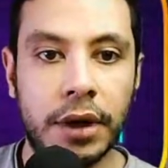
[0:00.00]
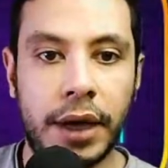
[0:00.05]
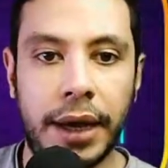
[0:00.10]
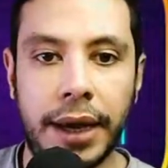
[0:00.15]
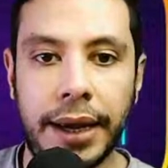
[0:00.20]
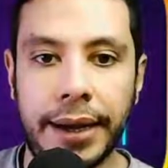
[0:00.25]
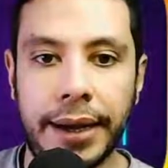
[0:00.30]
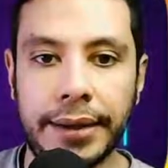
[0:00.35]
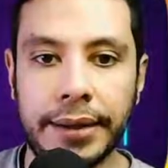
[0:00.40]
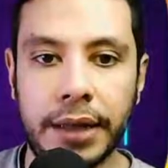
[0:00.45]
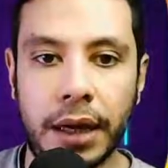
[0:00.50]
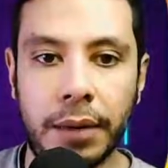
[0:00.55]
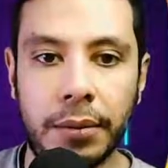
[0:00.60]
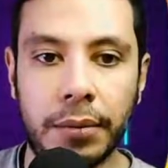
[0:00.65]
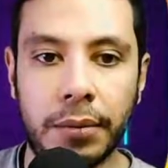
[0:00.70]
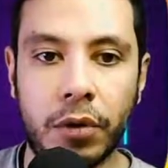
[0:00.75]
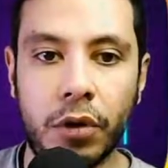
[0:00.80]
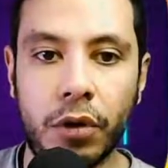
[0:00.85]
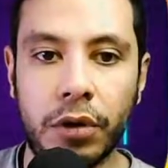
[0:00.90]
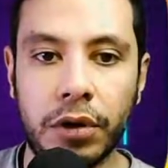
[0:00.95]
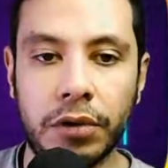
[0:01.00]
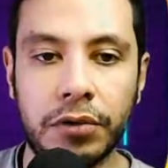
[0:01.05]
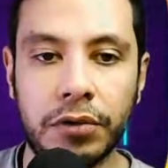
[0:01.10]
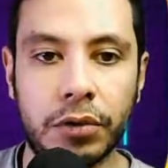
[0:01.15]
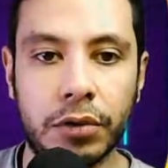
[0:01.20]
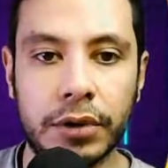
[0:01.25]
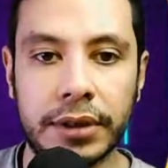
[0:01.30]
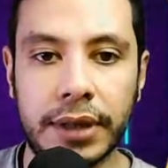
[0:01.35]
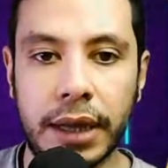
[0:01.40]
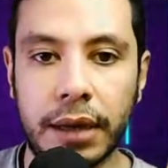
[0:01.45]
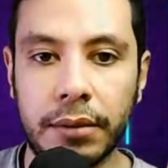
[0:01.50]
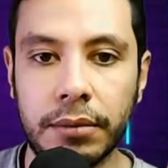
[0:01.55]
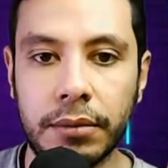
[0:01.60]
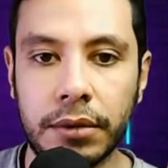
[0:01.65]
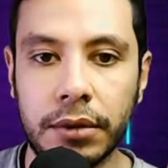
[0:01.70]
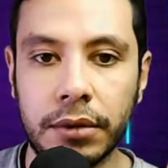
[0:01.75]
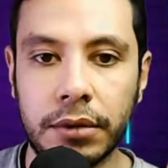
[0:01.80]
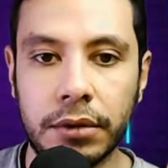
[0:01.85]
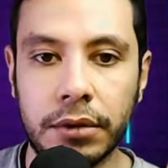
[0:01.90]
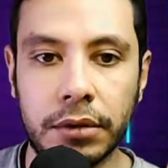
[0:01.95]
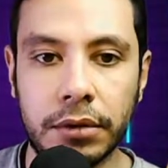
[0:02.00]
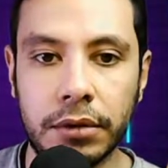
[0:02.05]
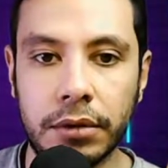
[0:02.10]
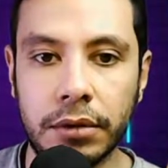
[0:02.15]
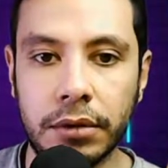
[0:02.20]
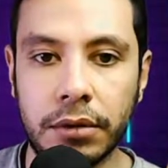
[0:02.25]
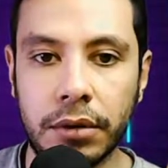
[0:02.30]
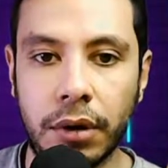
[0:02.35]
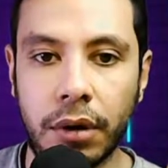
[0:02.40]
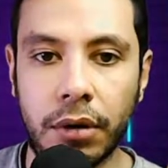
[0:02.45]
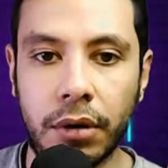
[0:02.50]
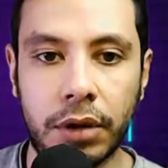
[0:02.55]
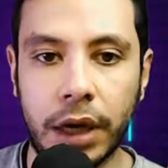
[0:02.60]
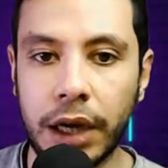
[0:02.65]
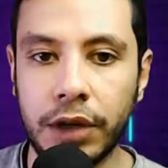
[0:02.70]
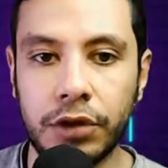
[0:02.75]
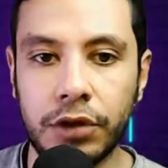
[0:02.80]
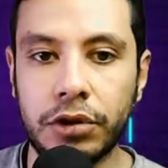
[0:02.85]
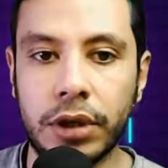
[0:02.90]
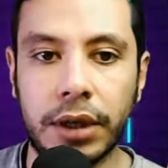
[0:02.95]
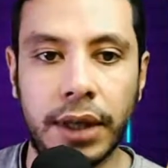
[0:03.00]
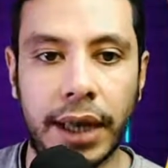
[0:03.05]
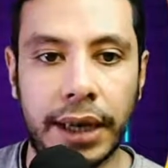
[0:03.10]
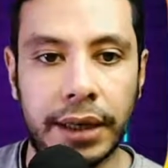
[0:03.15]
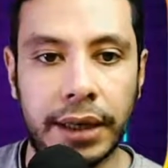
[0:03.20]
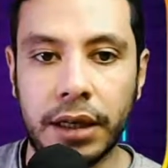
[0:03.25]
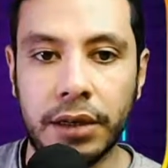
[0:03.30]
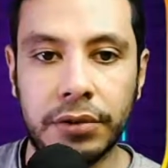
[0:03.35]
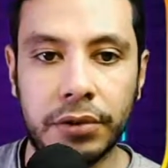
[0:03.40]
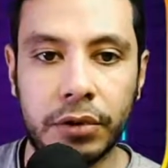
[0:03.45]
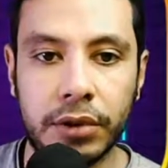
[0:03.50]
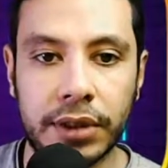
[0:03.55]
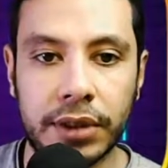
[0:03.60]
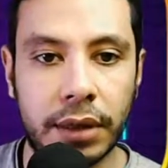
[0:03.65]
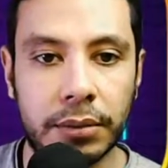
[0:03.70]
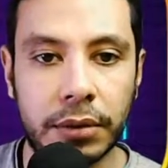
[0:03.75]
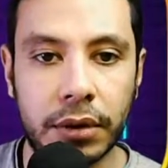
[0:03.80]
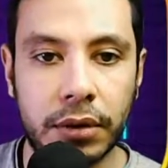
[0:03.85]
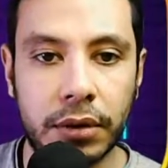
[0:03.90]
and I'm going for example to Sri Lanka, for example